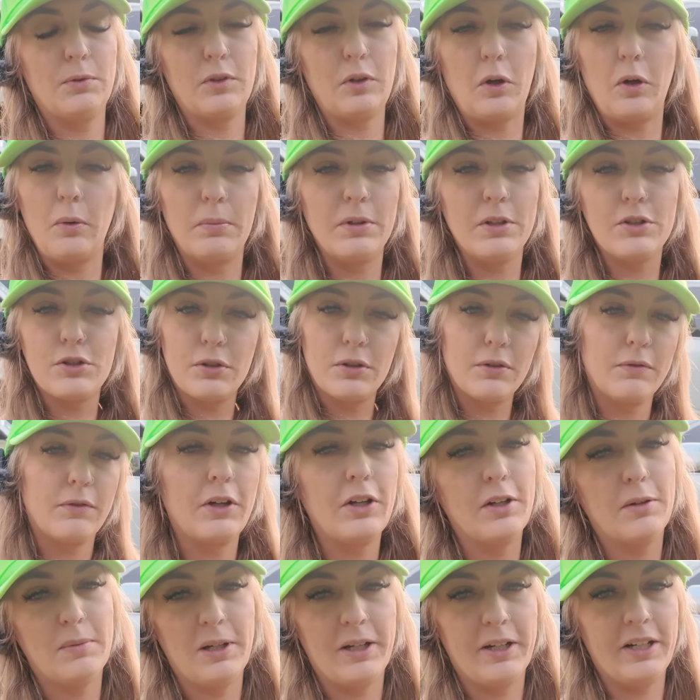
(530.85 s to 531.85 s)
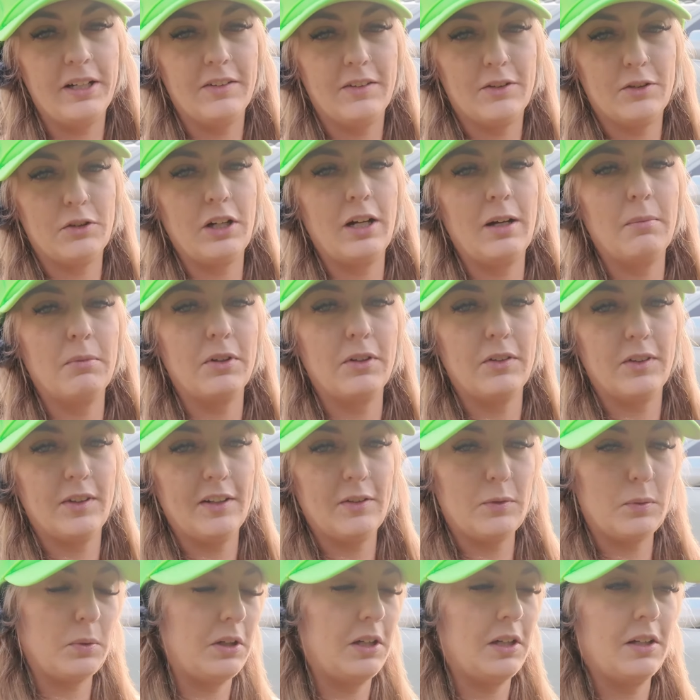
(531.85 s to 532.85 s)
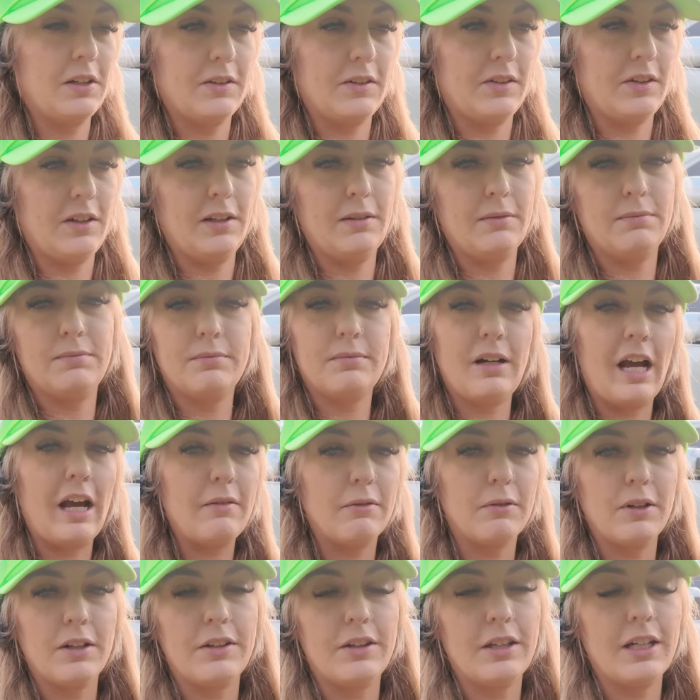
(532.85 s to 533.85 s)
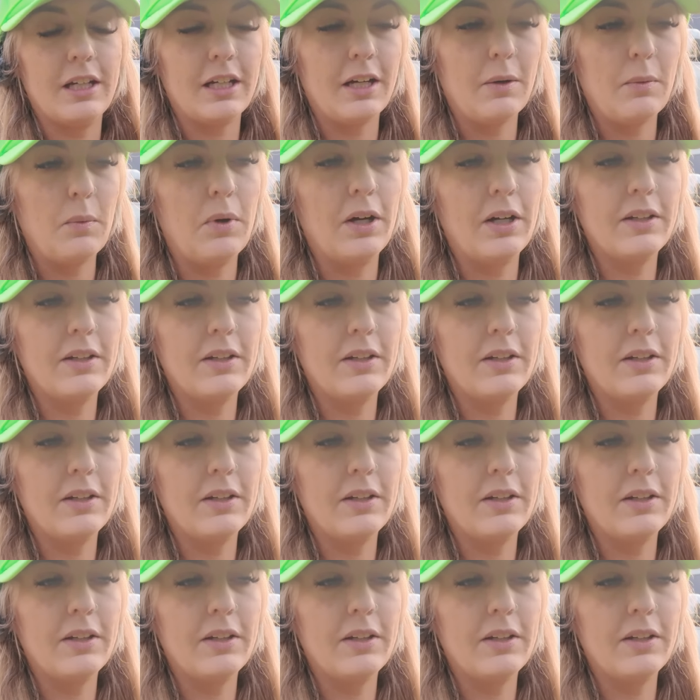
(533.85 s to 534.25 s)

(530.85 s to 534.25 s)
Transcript: So be sure to follow me on Instagram because that's where you're going to see everything at